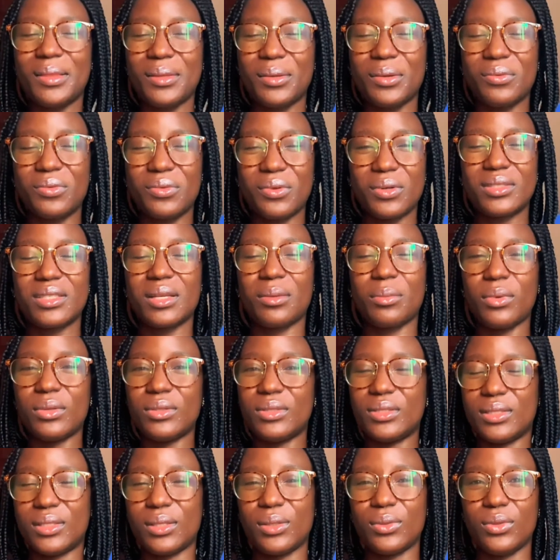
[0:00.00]
thing, of course, I'm going
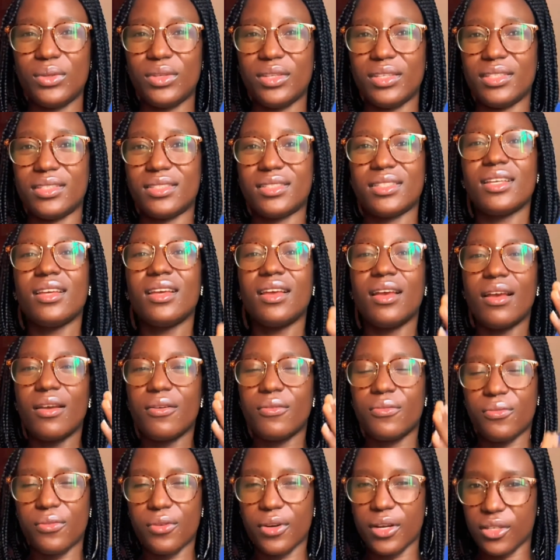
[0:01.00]
to tell you is
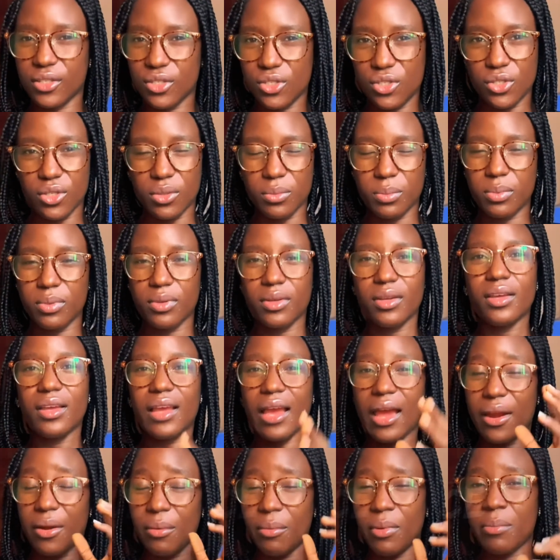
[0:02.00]
friendship.
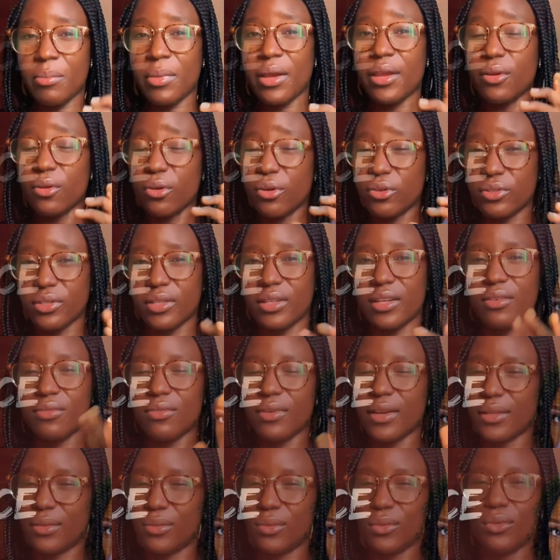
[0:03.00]
I remember in 100 level
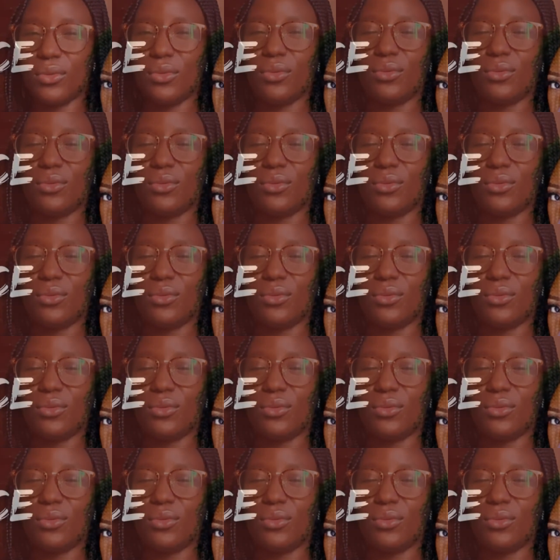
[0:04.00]
I told